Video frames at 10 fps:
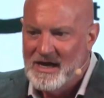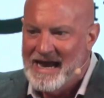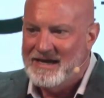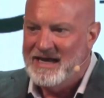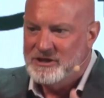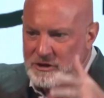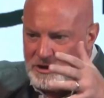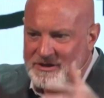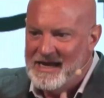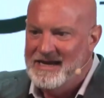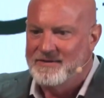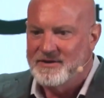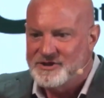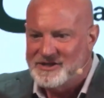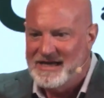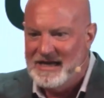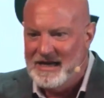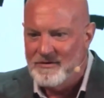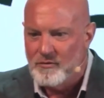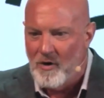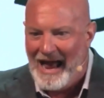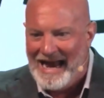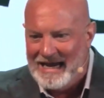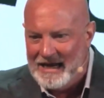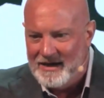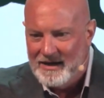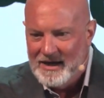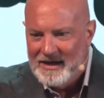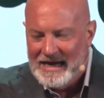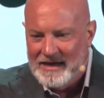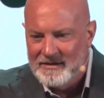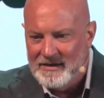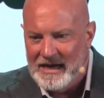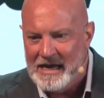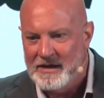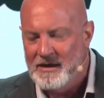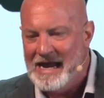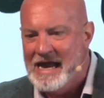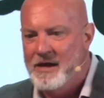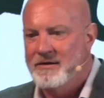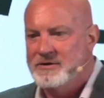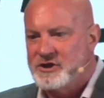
and he's looking at the city and riding in.